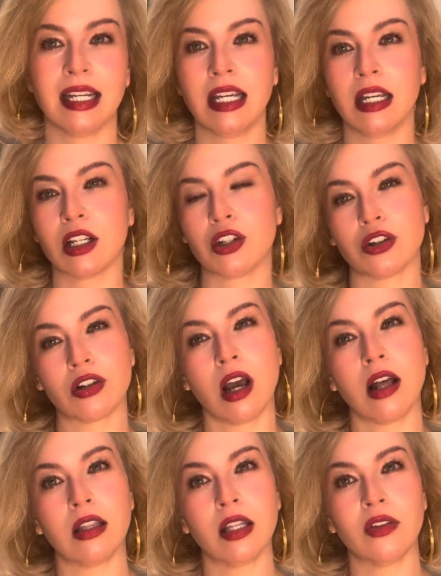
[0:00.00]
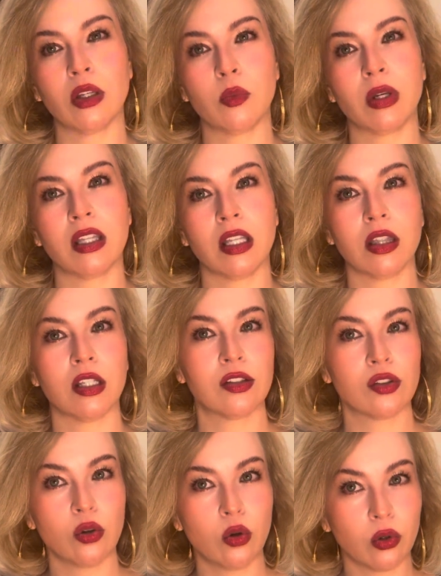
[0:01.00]
because you're not living within the
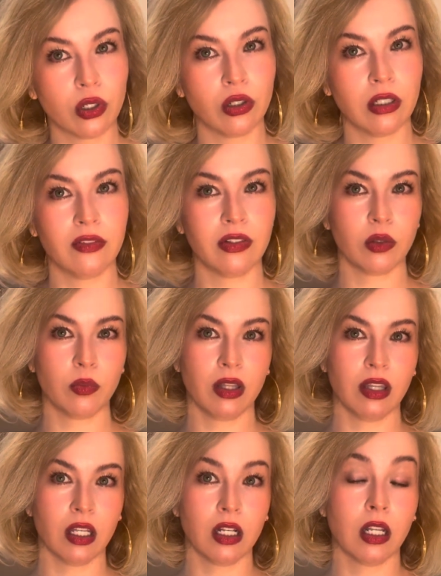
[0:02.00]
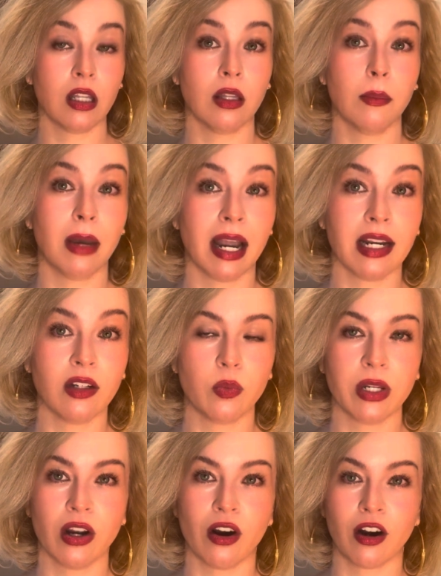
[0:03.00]
soul, you're living within the mind.
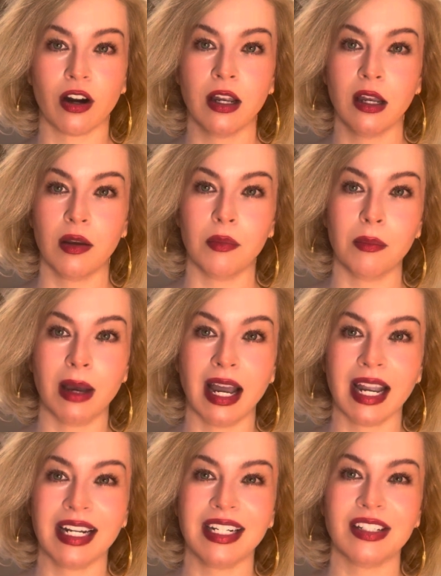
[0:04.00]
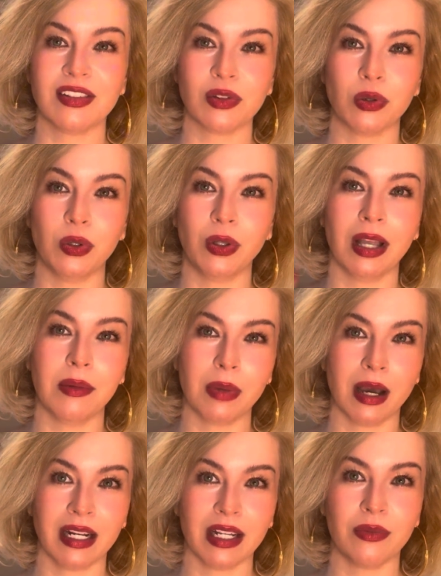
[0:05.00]
We are mind, soul, and
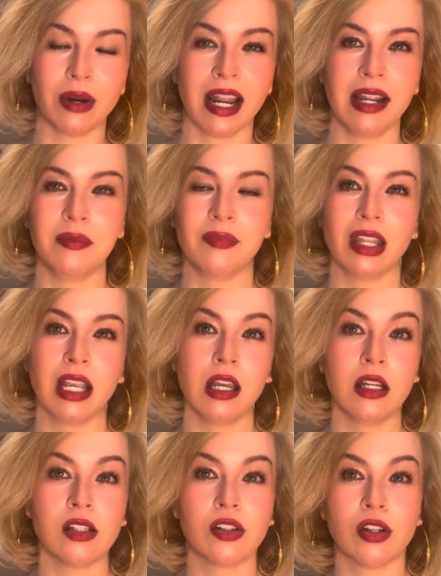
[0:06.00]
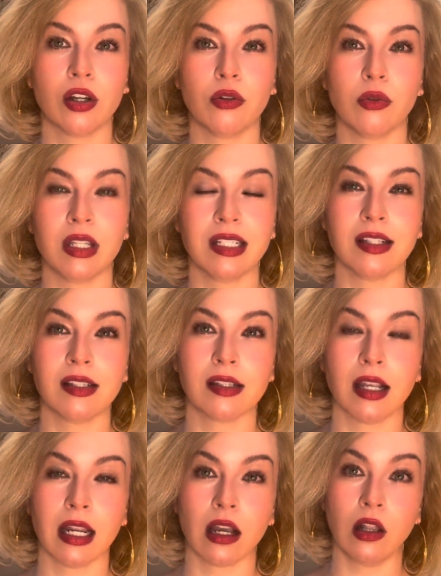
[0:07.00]
body, right? So this is
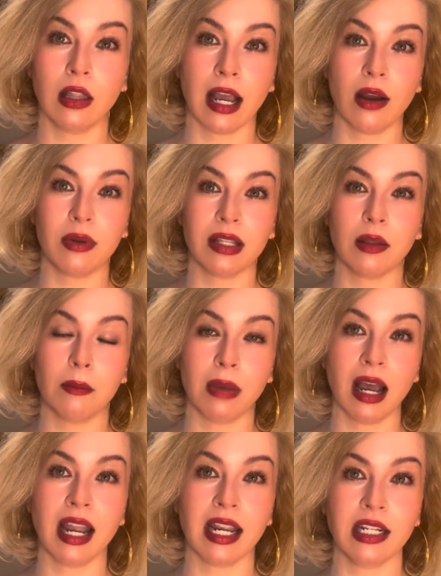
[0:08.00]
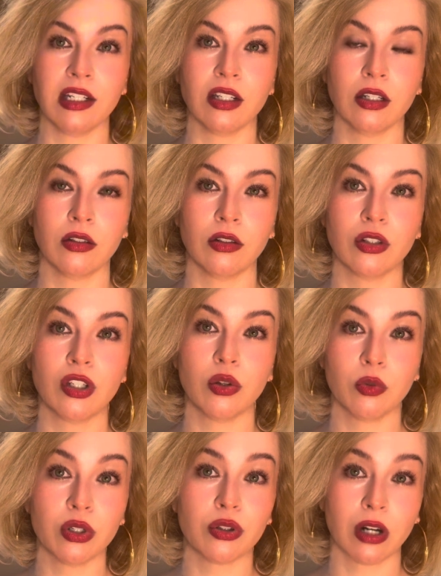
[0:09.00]
like allowing the mind
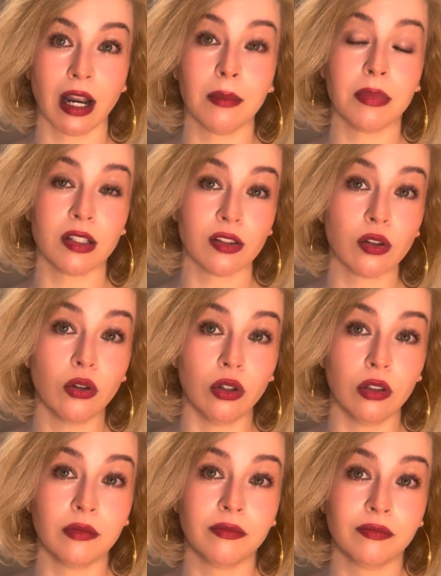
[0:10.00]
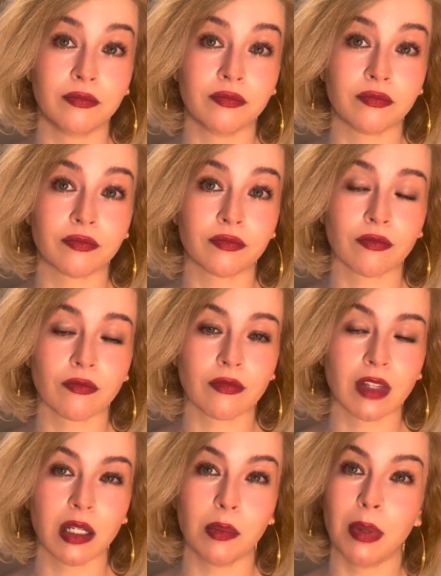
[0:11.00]
to entrap the soul.
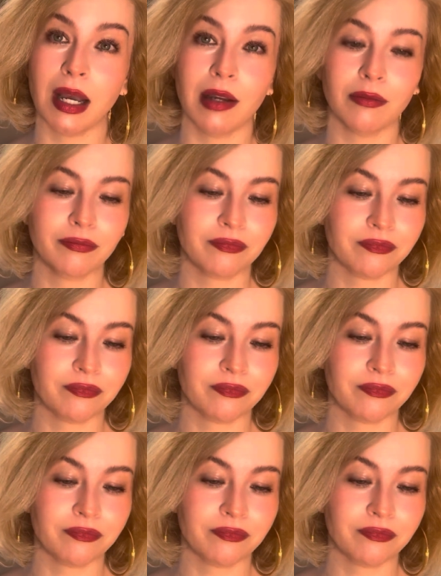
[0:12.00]
But